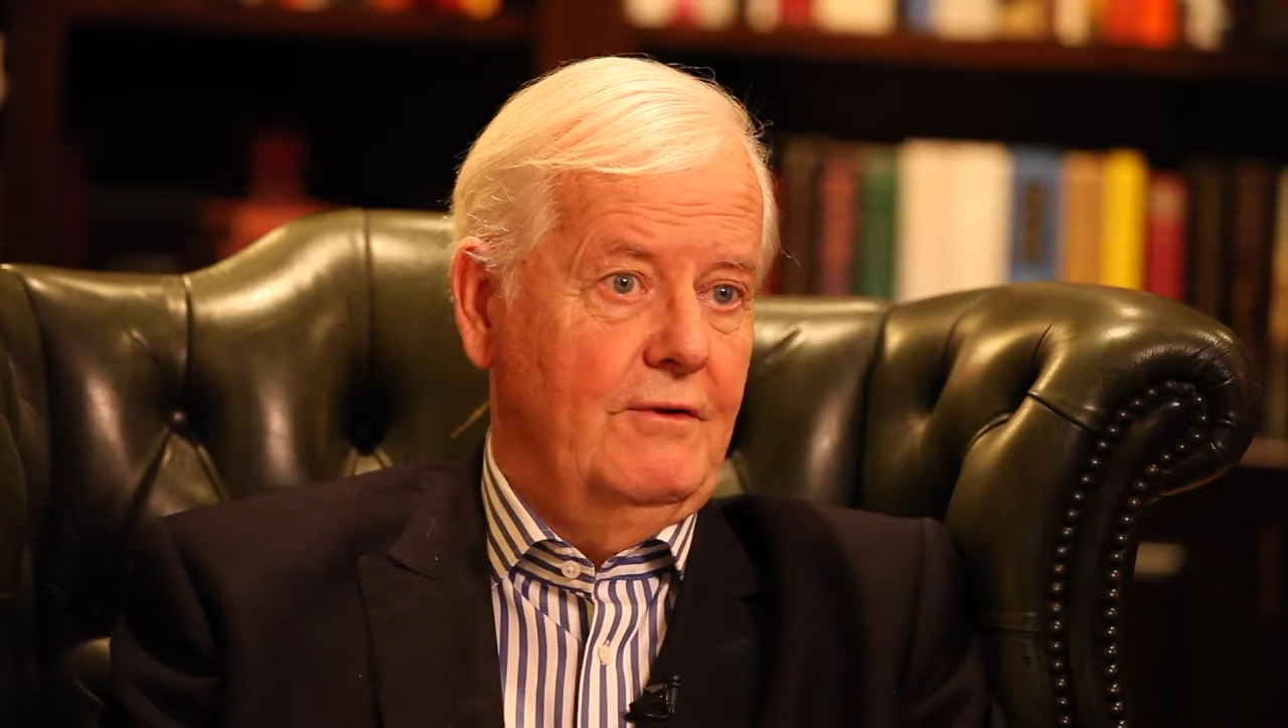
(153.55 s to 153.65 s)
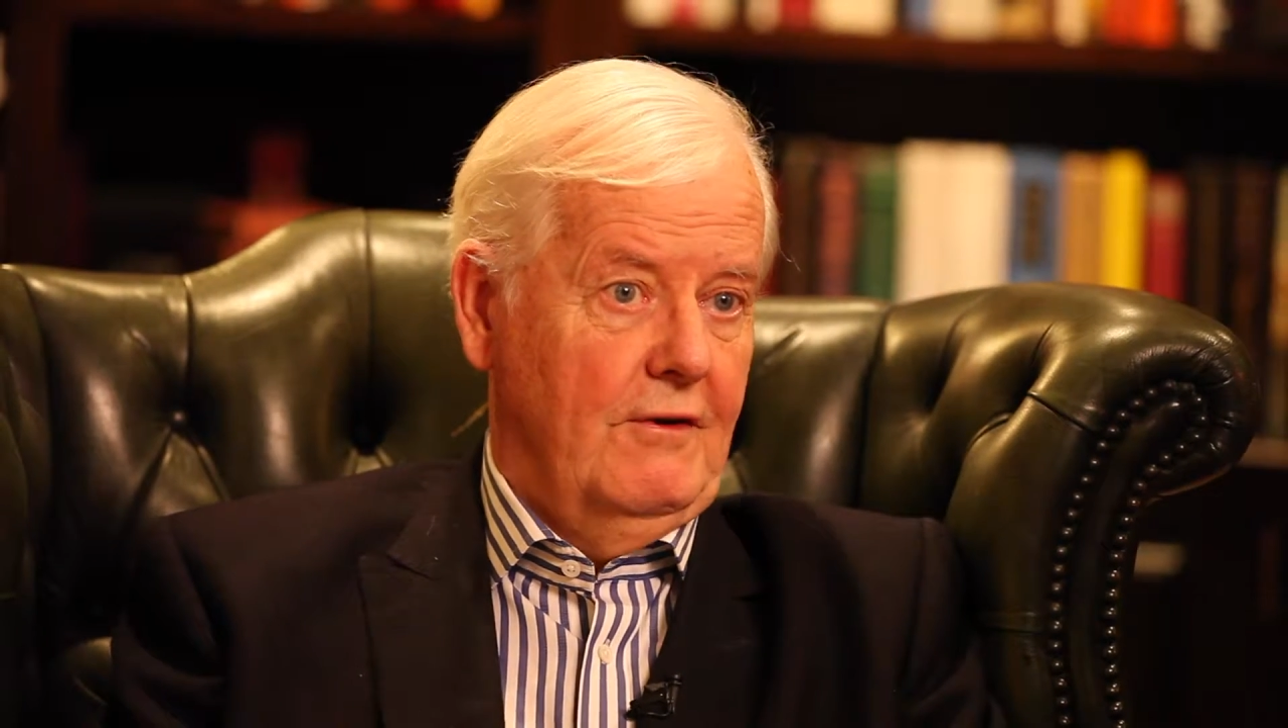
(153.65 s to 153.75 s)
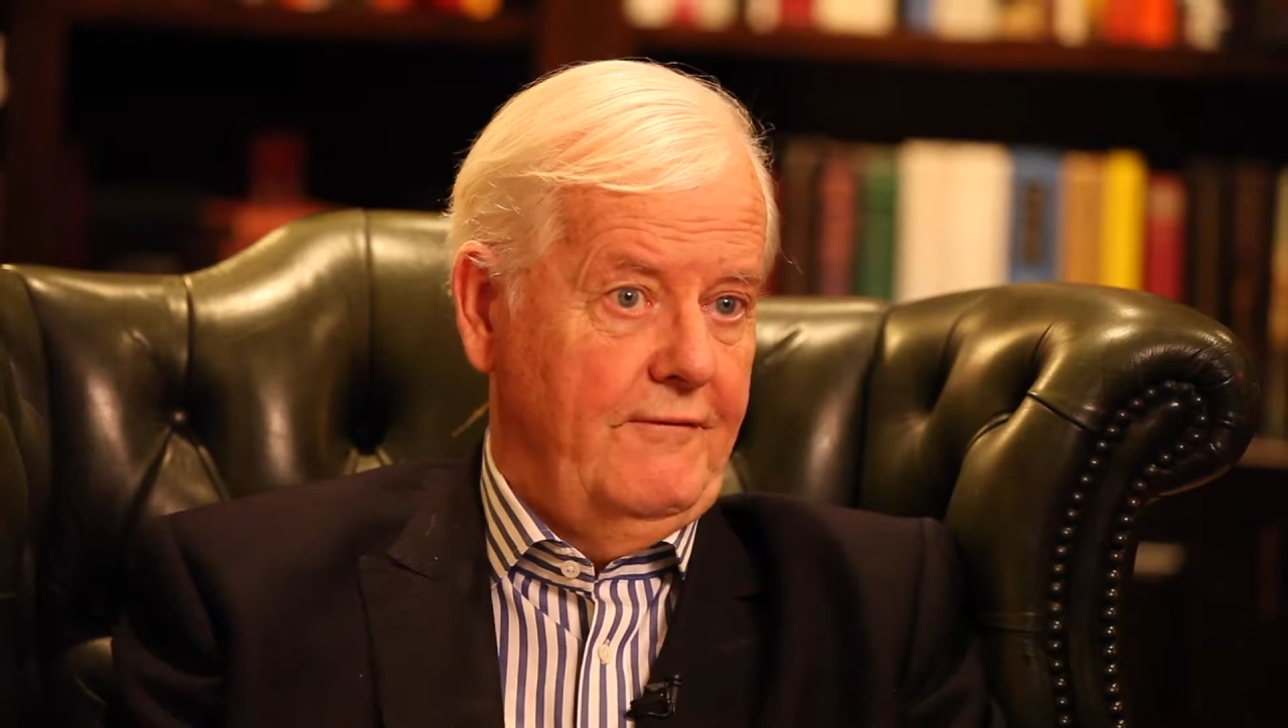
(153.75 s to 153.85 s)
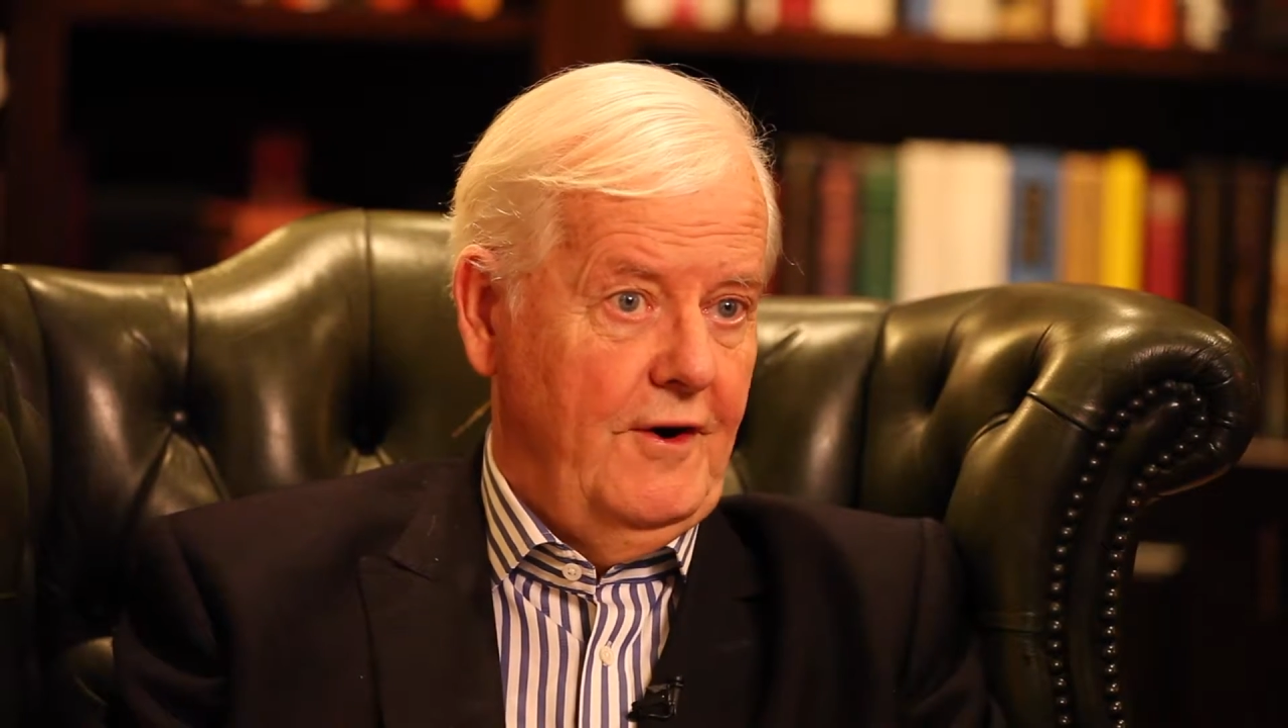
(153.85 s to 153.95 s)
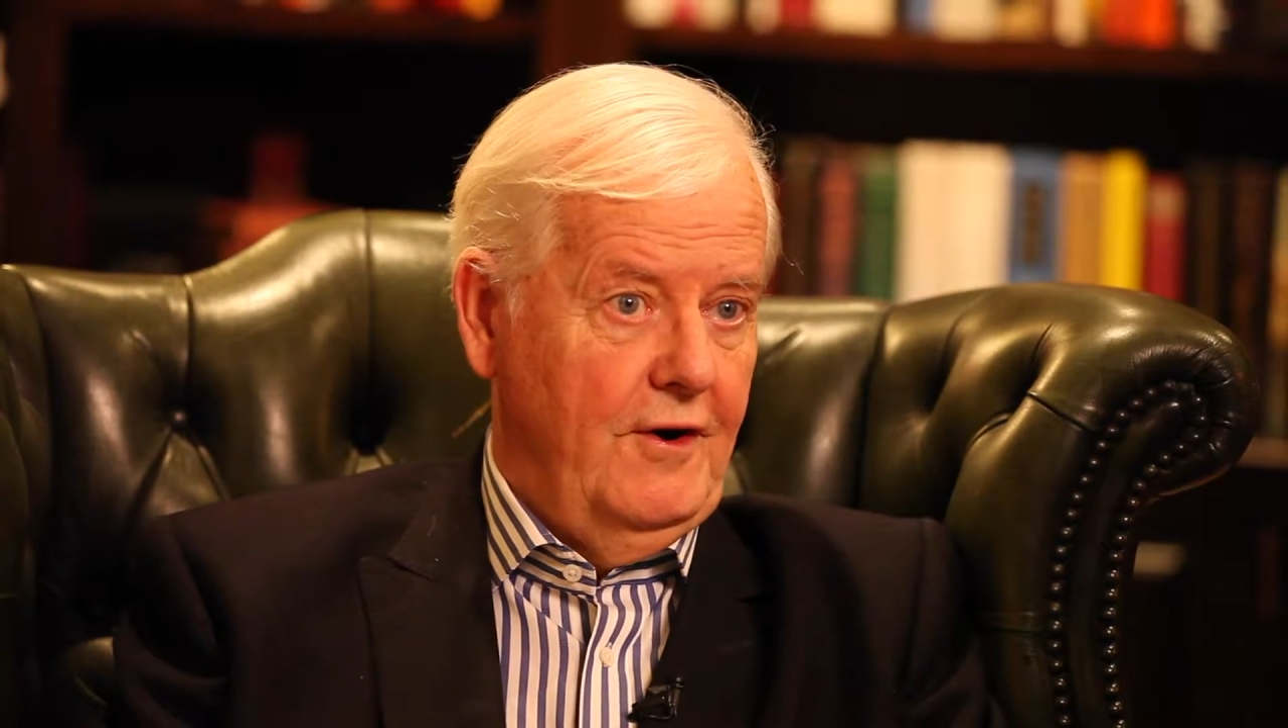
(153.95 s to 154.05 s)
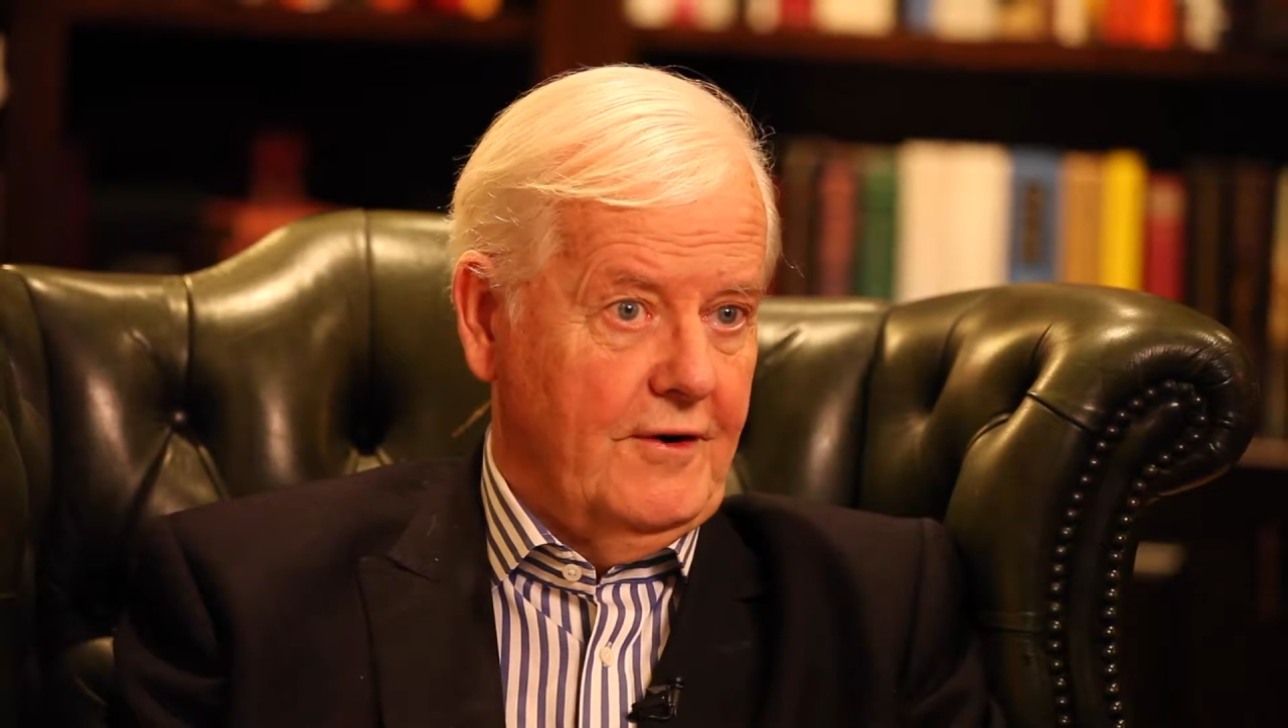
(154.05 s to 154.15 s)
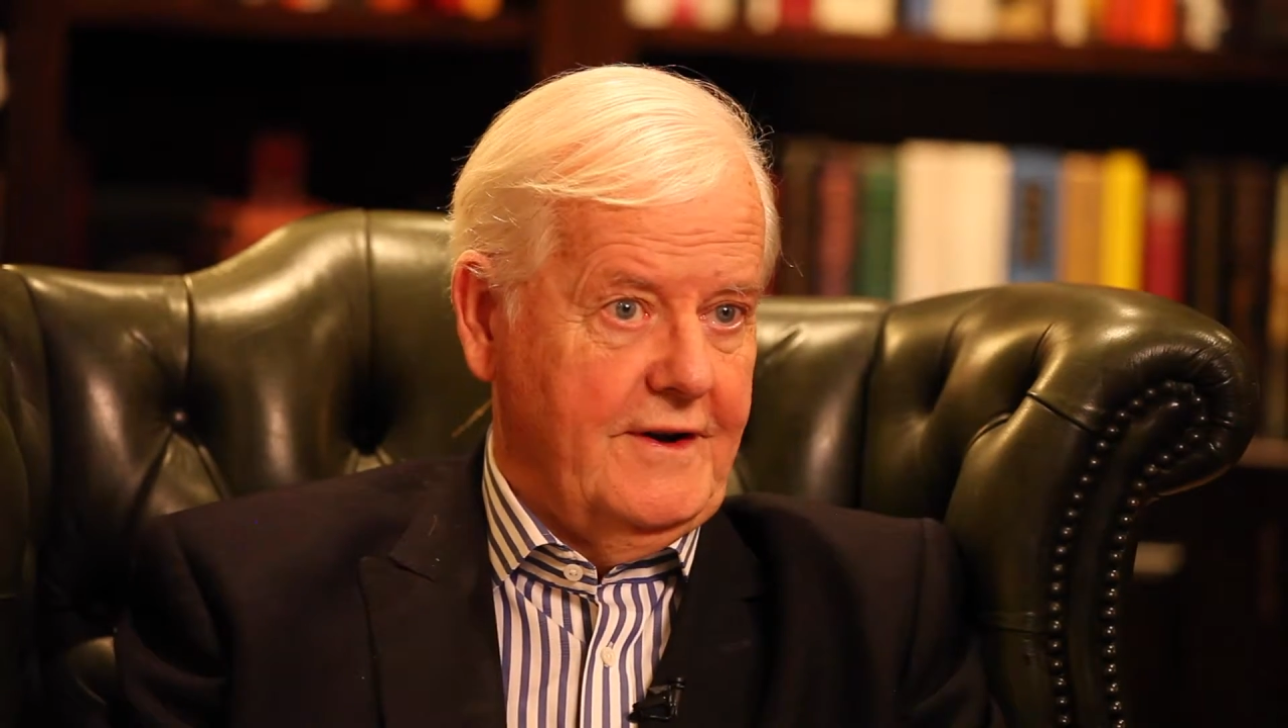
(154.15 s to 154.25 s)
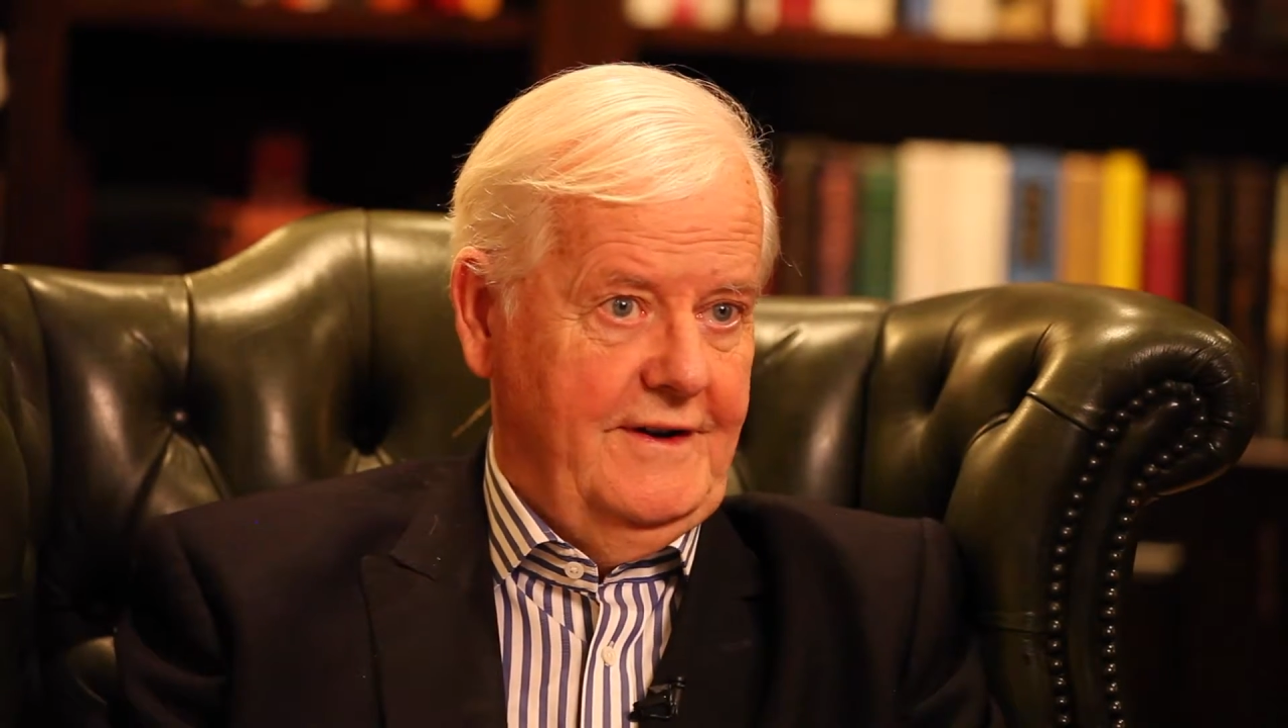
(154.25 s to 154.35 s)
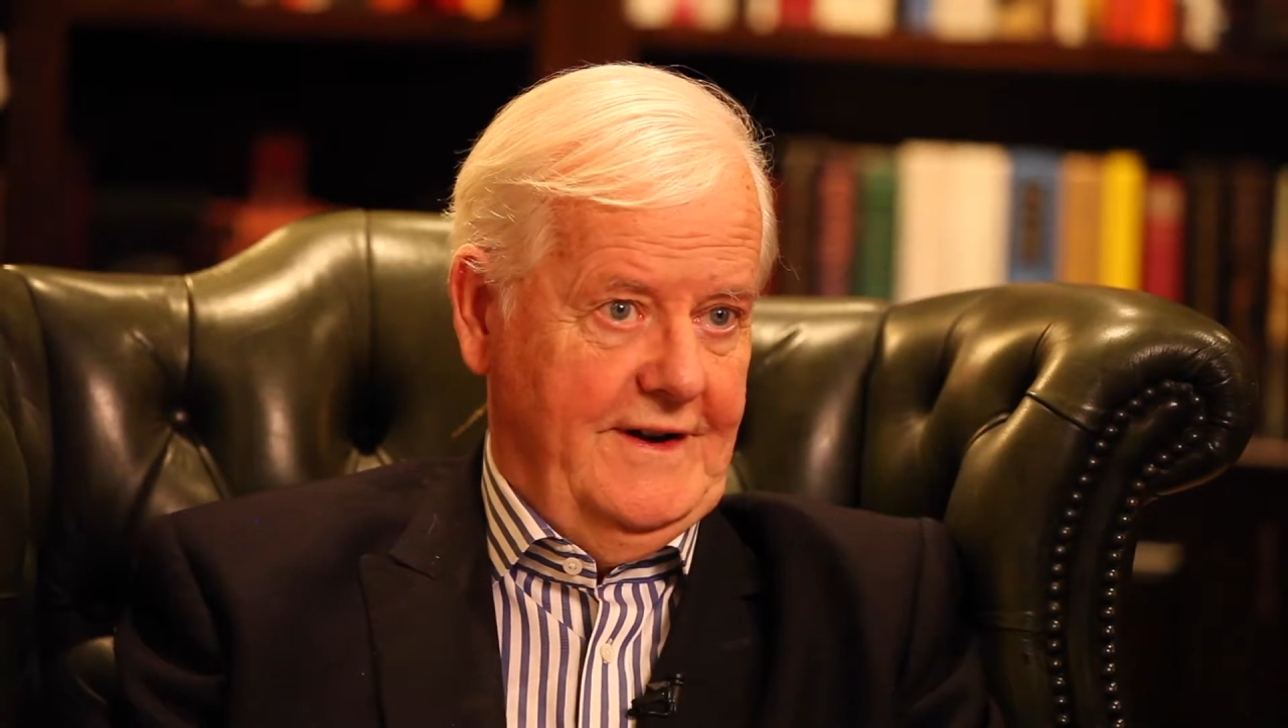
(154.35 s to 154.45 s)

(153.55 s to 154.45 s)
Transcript: off the hook,